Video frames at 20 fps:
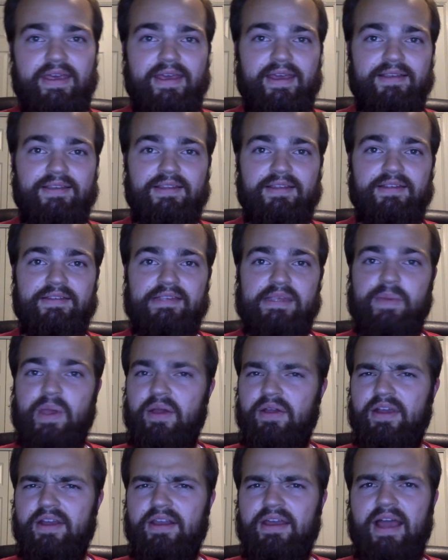that
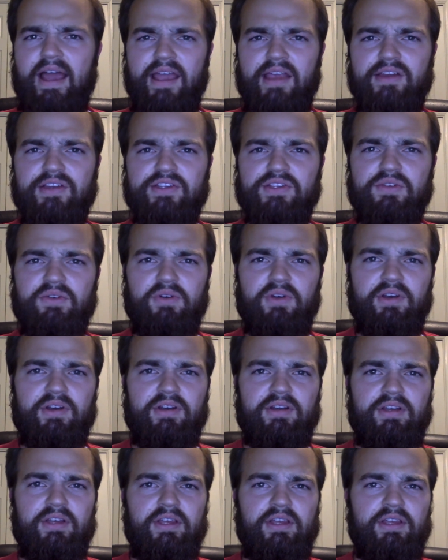somehow got a higher
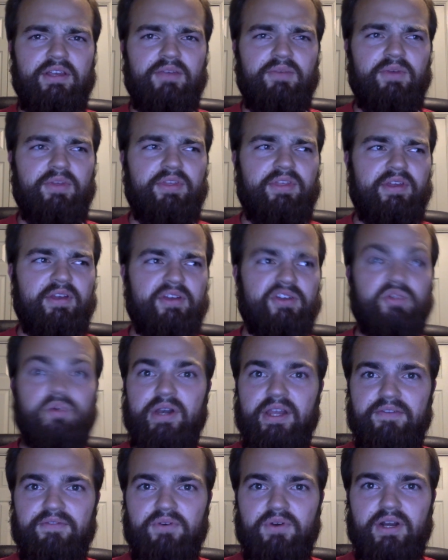score with their
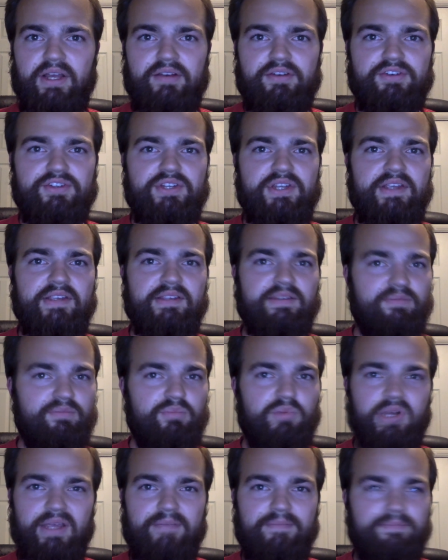2400 Gs.
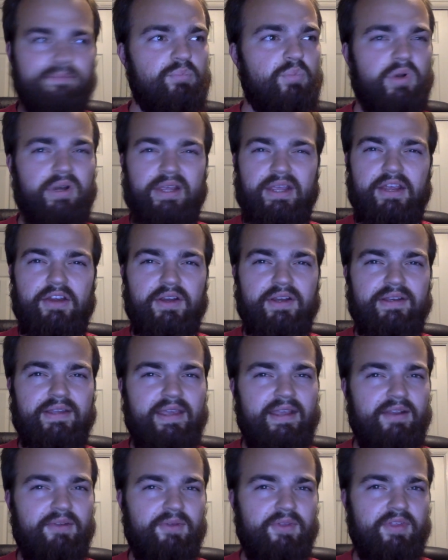Pretty pretty
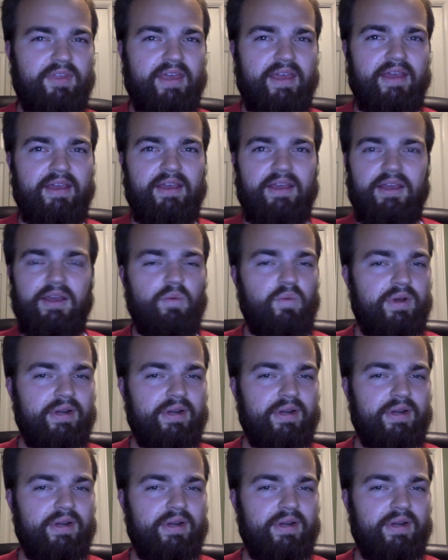irritated with that.